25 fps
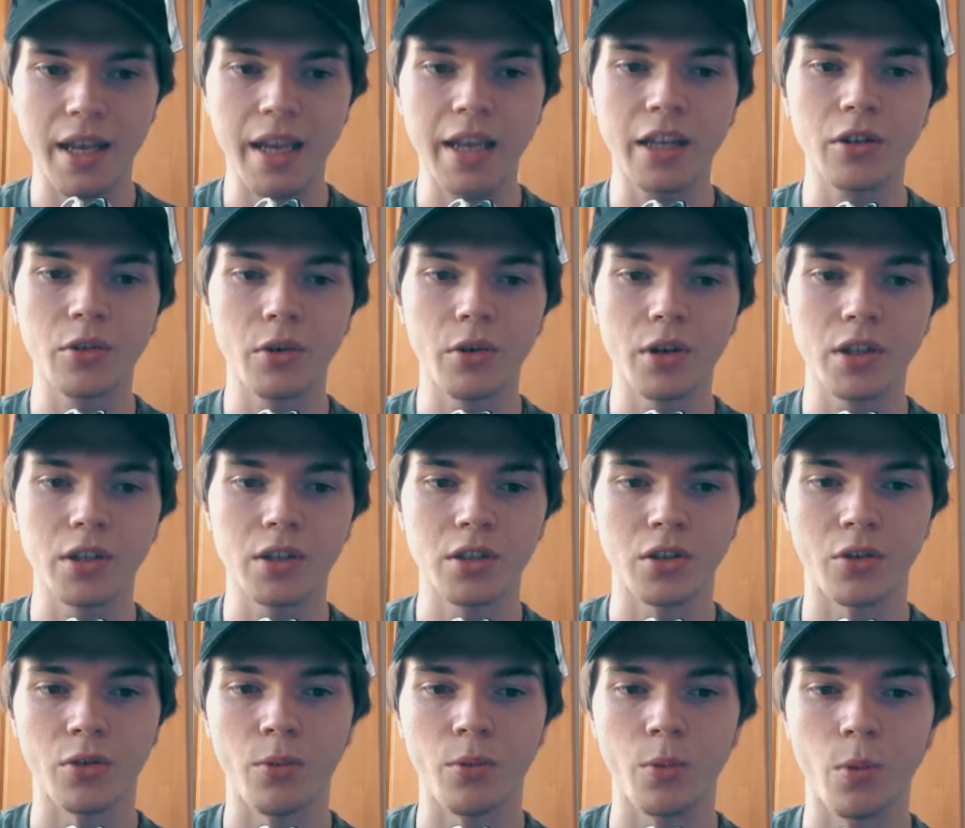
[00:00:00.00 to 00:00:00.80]

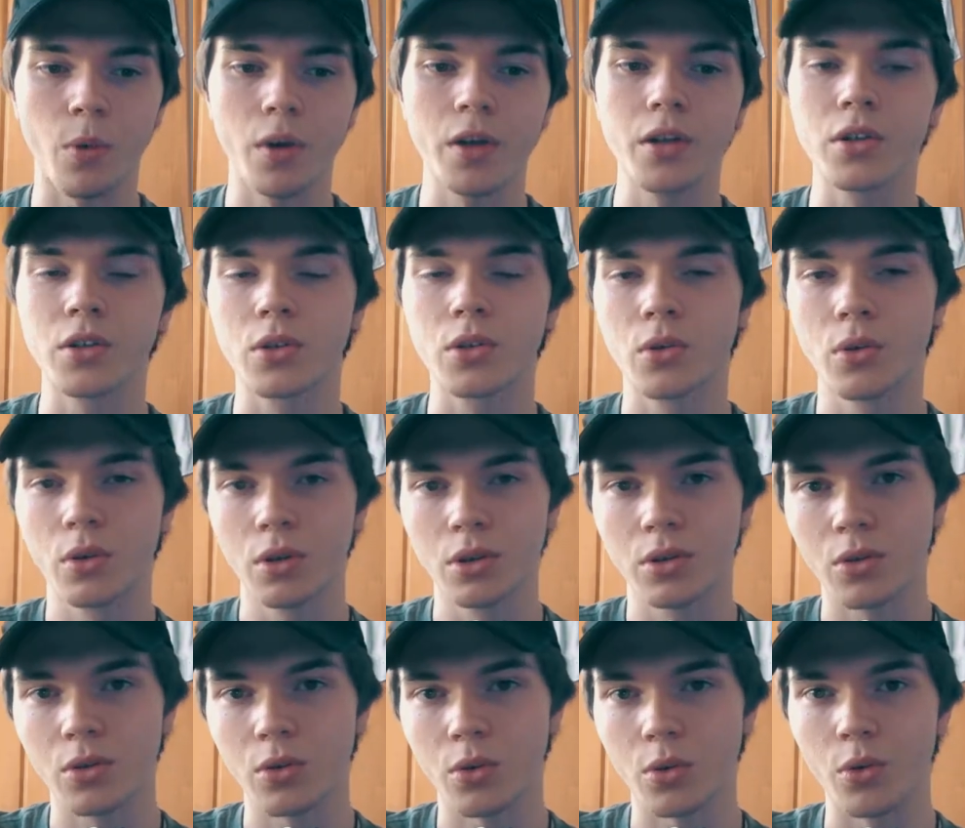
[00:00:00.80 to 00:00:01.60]
ignorance of what is
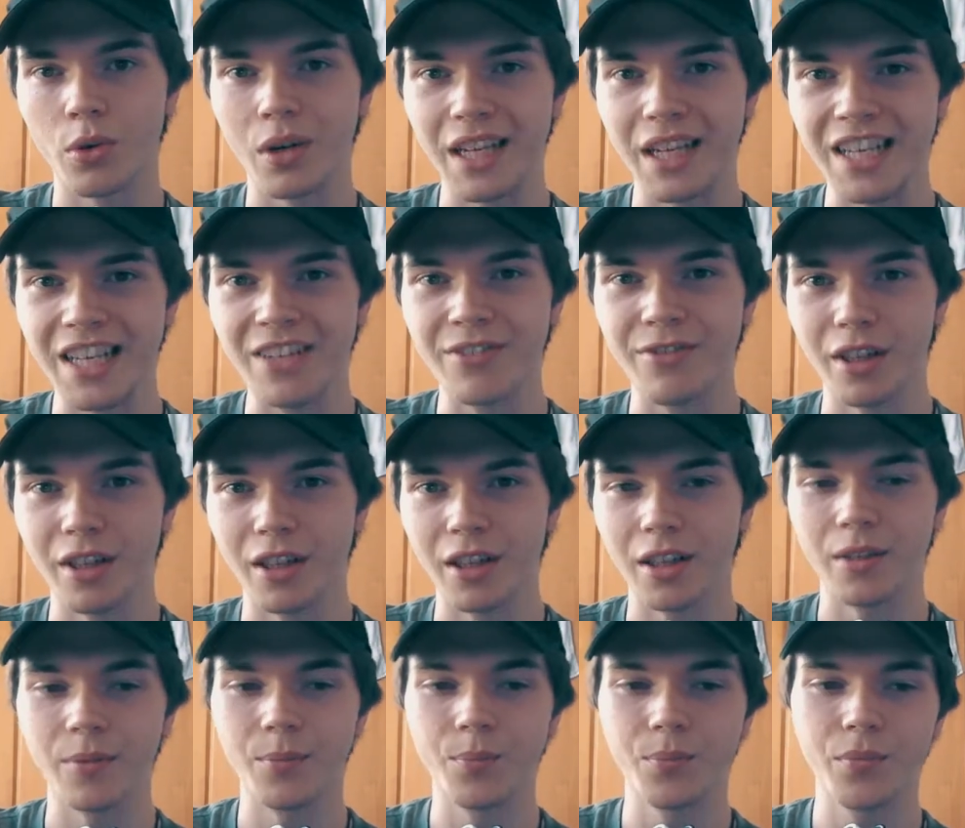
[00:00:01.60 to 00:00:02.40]
good or
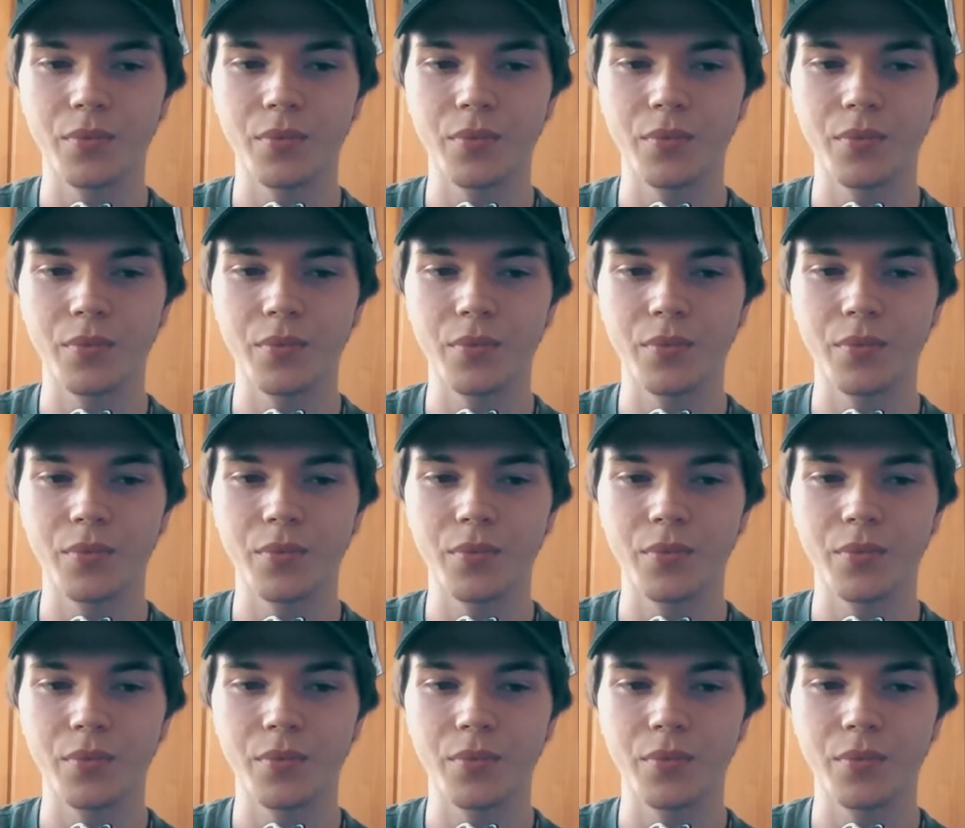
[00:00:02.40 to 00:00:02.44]
evil.